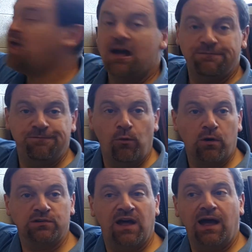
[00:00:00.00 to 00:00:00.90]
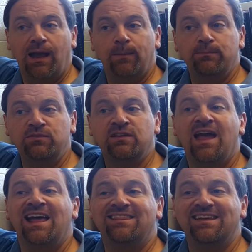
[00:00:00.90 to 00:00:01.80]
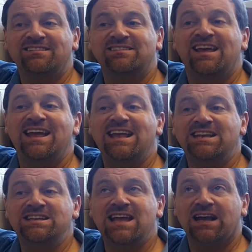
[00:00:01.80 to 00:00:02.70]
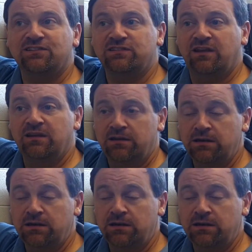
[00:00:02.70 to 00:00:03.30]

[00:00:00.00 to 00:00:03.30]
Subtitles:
we have 4 times this indexed